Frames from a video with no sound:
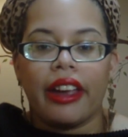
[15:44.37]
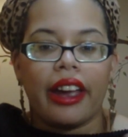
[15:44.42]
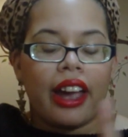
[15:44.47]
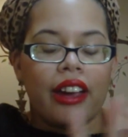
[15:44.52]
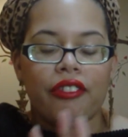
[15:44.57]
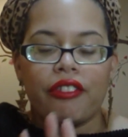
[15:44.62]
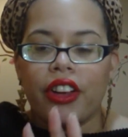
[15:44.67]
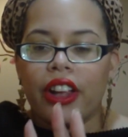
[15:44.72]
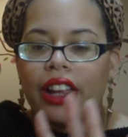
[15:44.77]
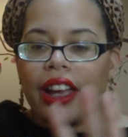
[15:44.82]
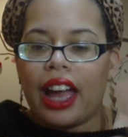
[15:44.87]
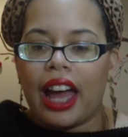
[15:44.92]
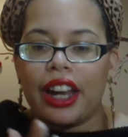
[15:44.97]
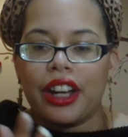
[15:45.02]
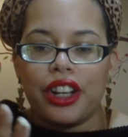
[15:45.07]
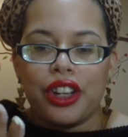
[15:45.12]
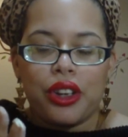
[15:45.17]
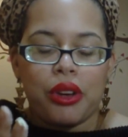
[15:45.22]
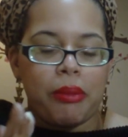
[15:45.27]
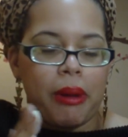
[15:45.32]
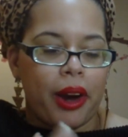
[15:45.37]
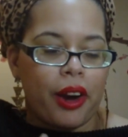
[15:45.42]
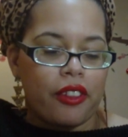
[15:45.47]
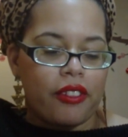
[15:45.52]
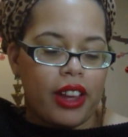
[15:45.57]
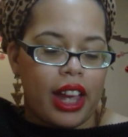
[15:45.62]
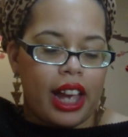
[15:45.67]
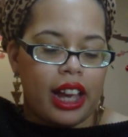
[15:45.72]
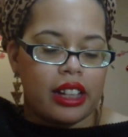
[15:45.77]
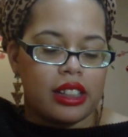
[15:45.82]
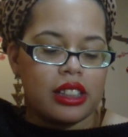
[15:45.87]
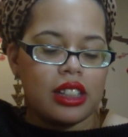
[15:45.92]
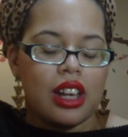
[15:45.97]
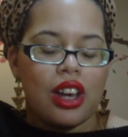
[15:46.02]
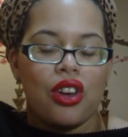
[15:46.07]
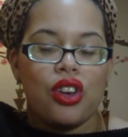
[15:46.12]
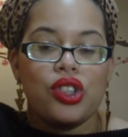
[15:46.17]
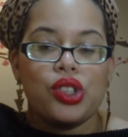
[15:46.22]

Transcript: Like I felt like I had a new pair of hands.